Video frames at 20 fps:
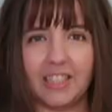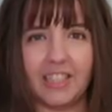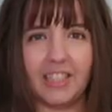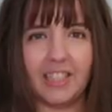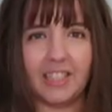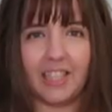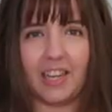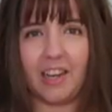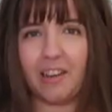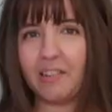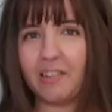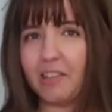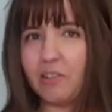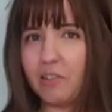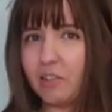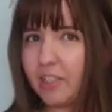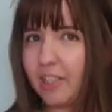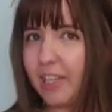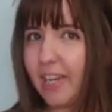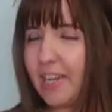So this is how it
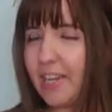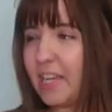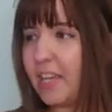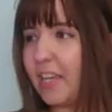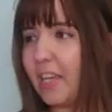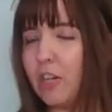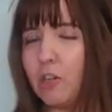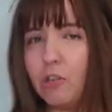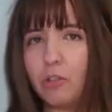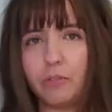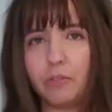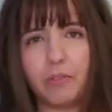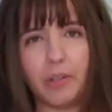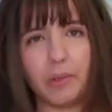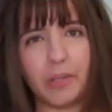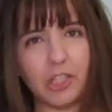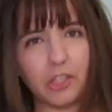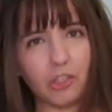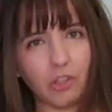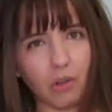looks like. It looks
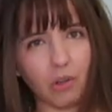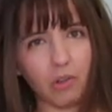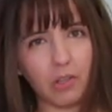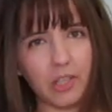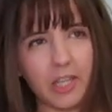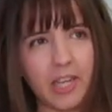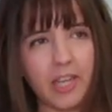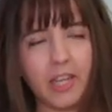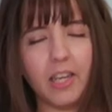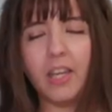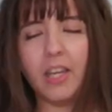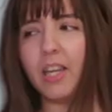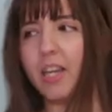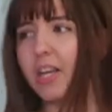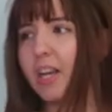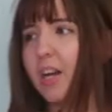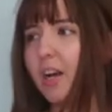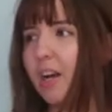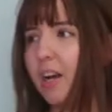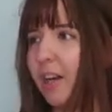very dolly,
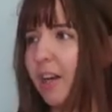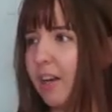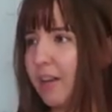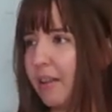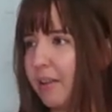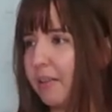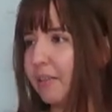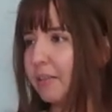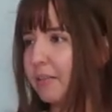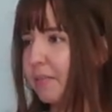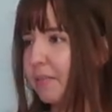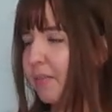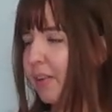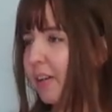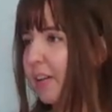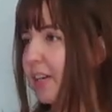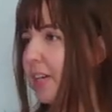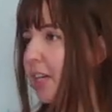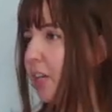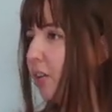
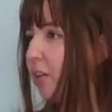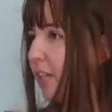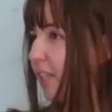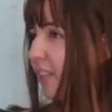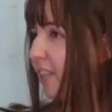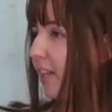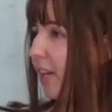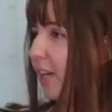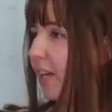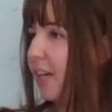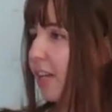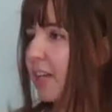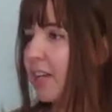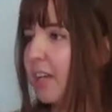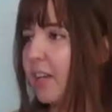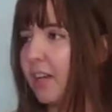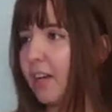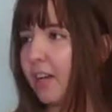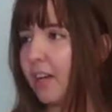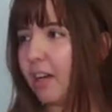very Lolita
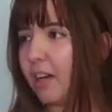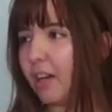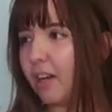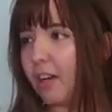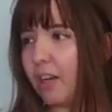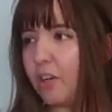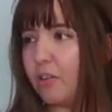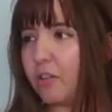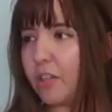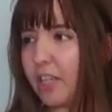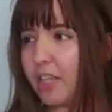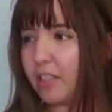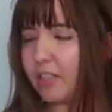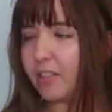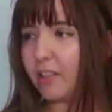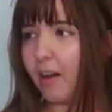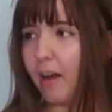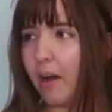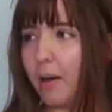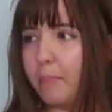
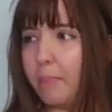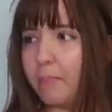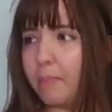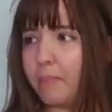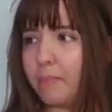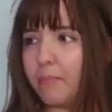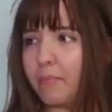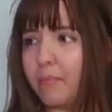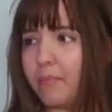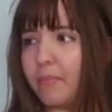looking top.